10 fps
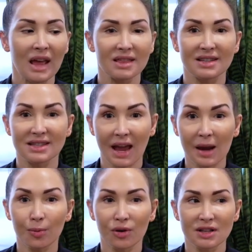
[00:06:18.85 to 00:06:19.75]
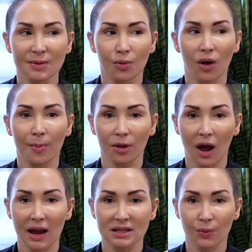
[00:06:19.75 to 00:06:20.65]
The same principle
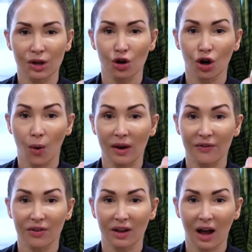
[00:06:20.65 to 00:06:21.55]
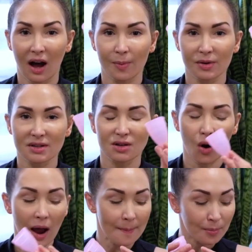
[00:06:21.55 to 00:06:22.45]
applies when you're going for the cup. So
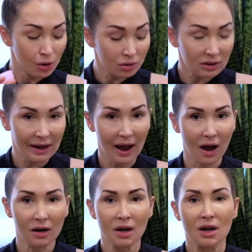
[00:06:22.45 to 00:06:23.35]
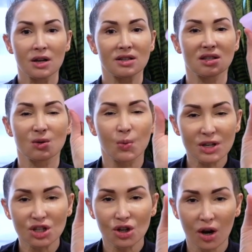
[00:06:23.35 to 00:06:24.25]
I pulled it out,
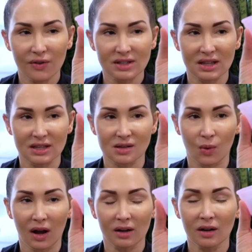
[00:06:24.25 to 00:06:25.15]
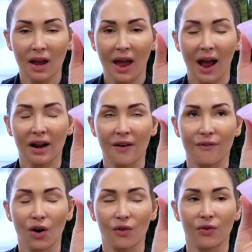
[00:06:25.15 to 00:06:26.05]
switched it over to this one, and I
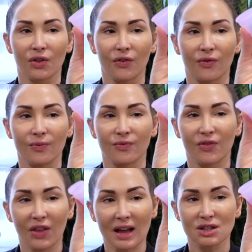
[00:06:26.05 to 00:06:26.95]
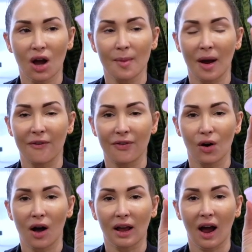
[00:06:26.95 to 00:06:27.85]
felt for that time, I
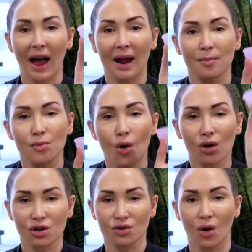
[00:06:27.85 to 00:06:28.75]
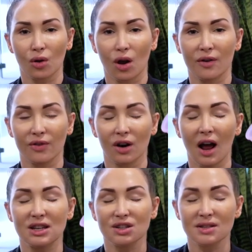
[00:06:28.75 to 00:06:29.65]
felt like I had more control over it.
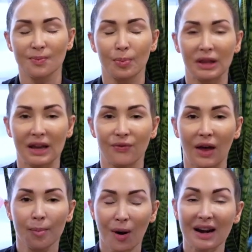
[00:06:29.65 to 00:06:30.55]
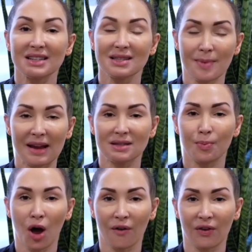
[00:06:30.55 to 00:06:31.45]
I just believe that practice makes
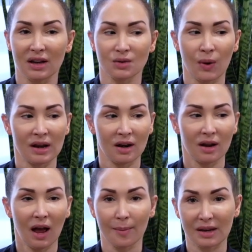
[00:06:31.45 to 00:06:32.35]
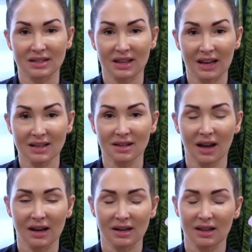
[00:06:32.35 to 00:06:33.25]
perfect when coming to these,
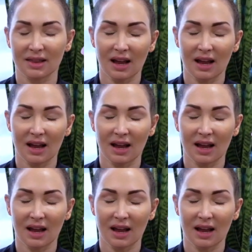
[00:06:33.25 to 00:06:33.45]
and